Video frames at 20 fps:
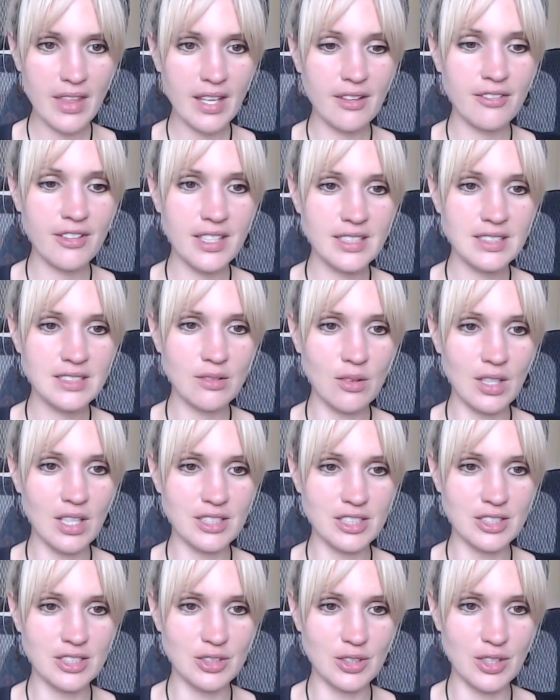I think first of all,
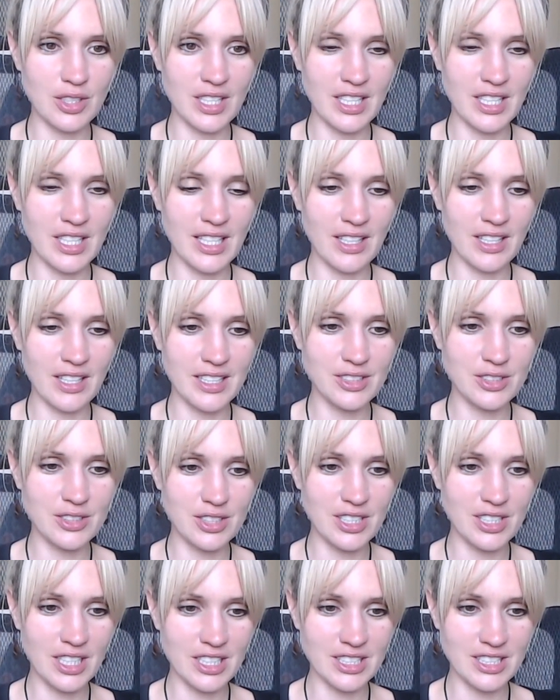I'll just do an
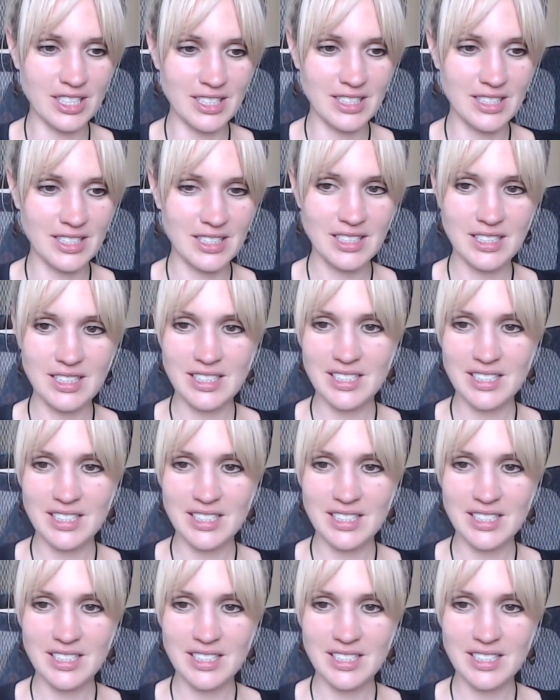introduction.